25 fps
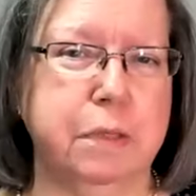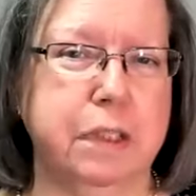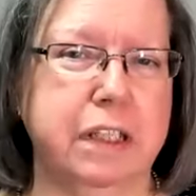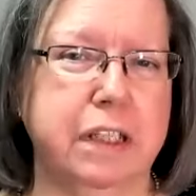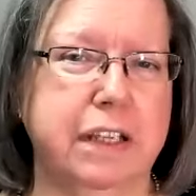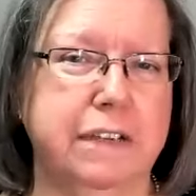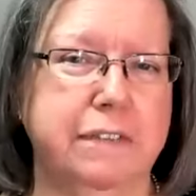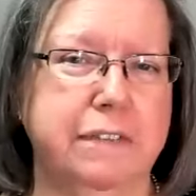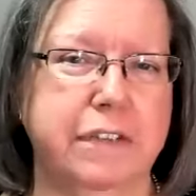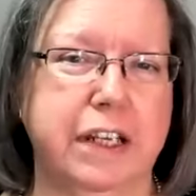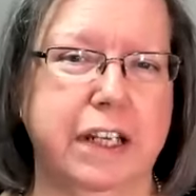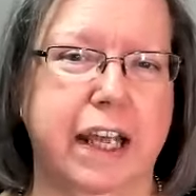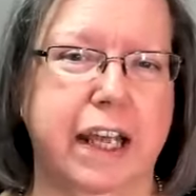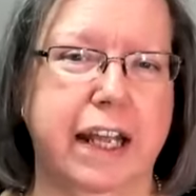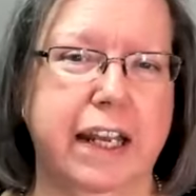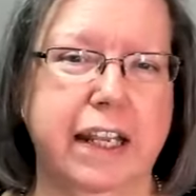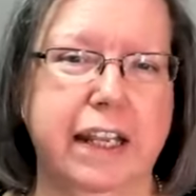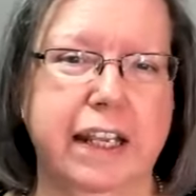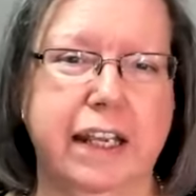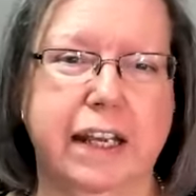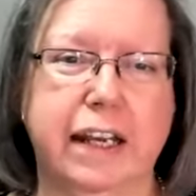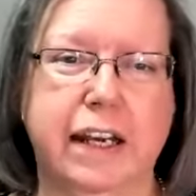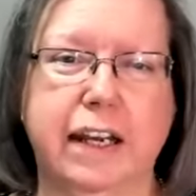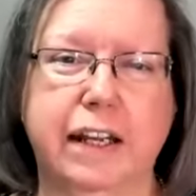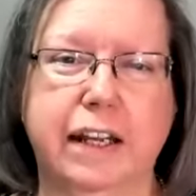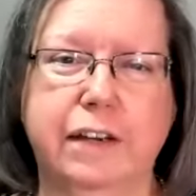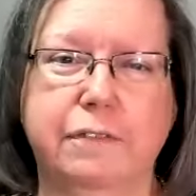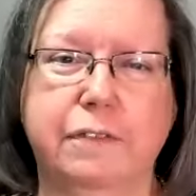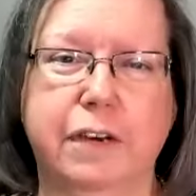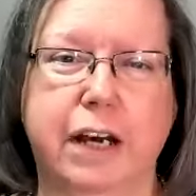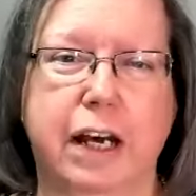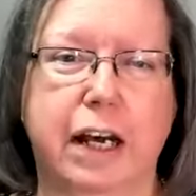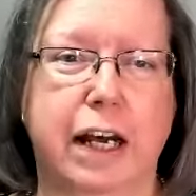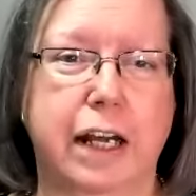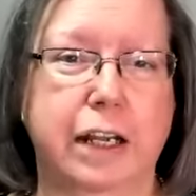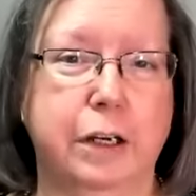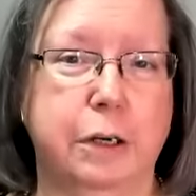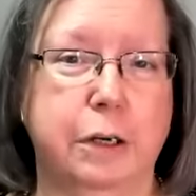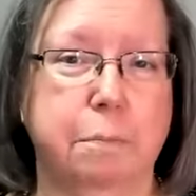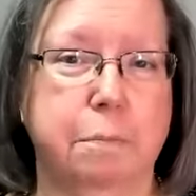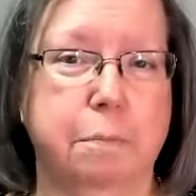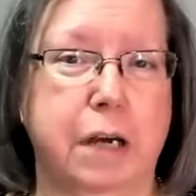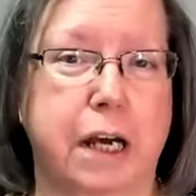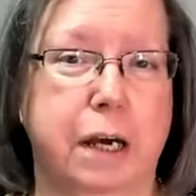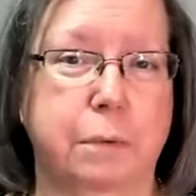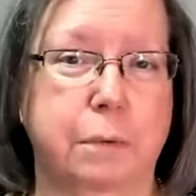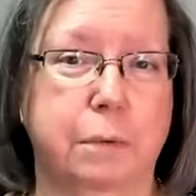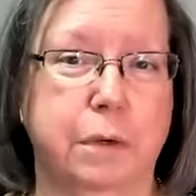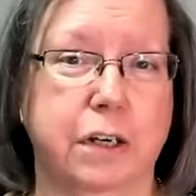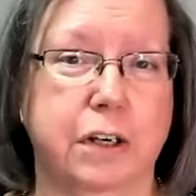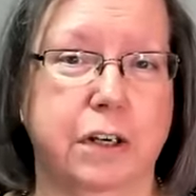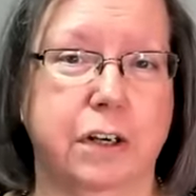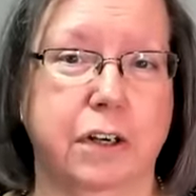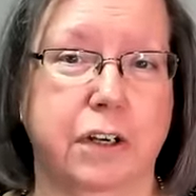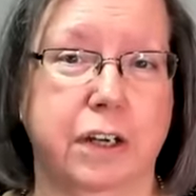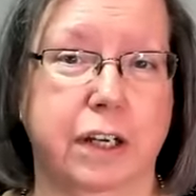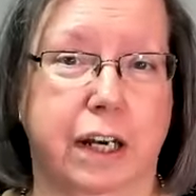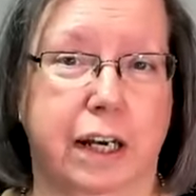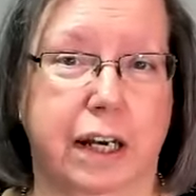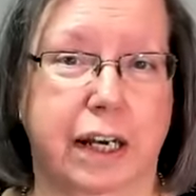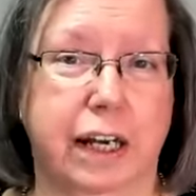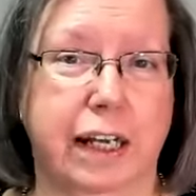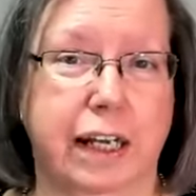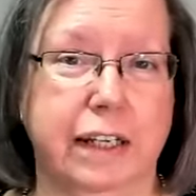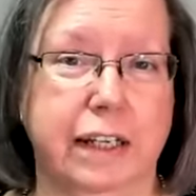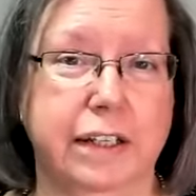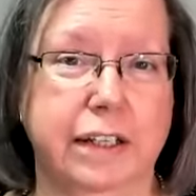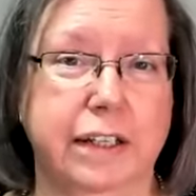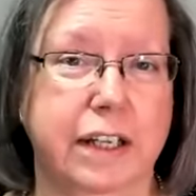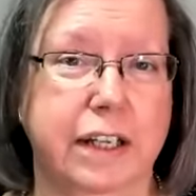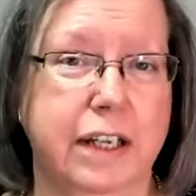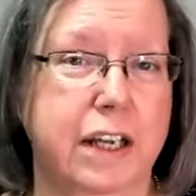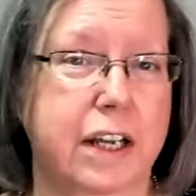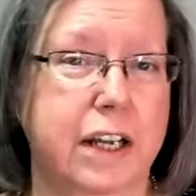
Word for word: believe in any kind of a higher power or God,